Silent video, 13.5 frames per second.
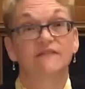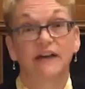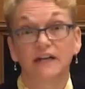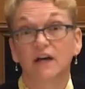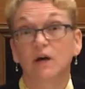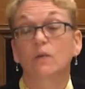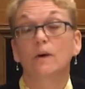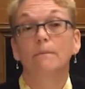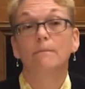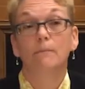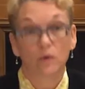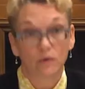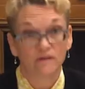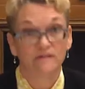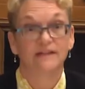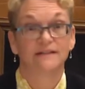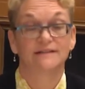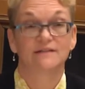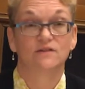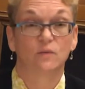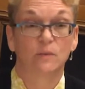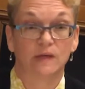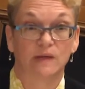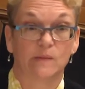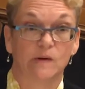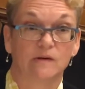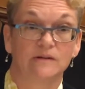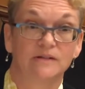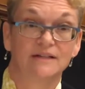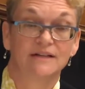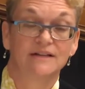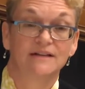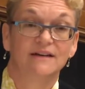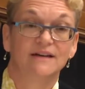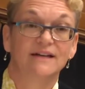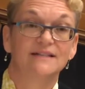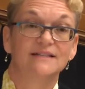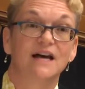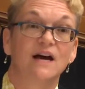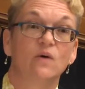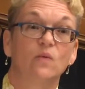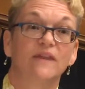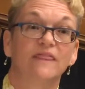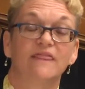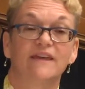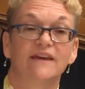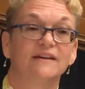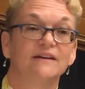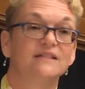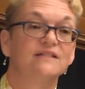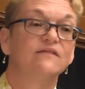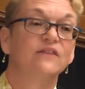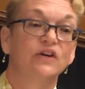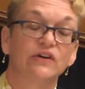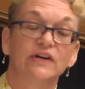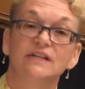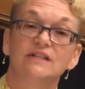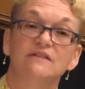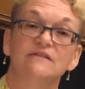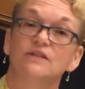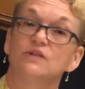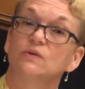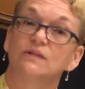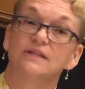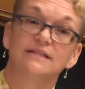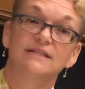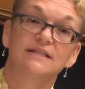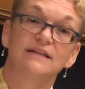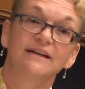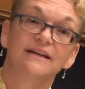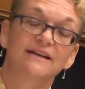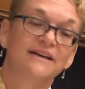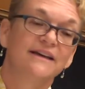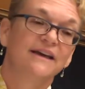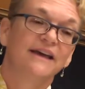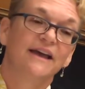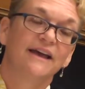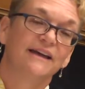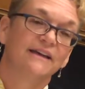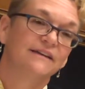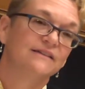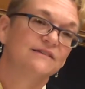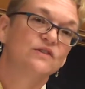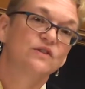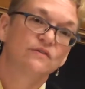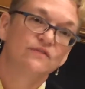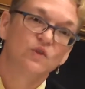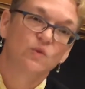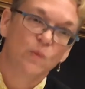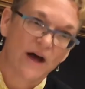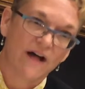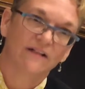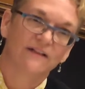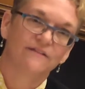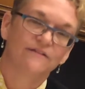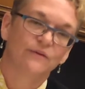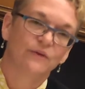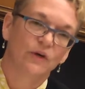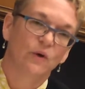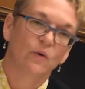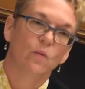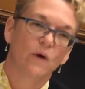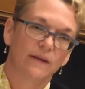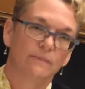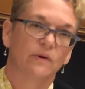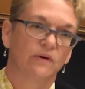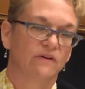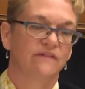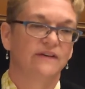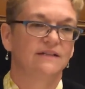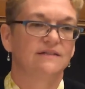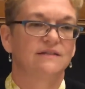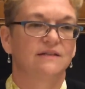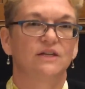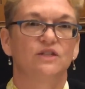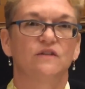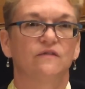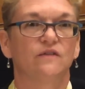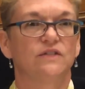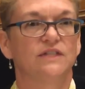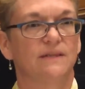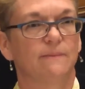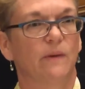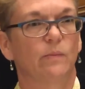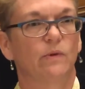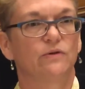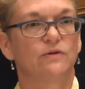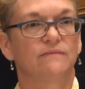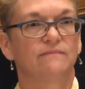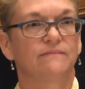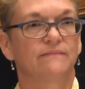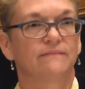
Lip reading: Find out what motivates your people. And it's not one thing. It's very individualistic. And it serves you well if you know what motivates each of your team members.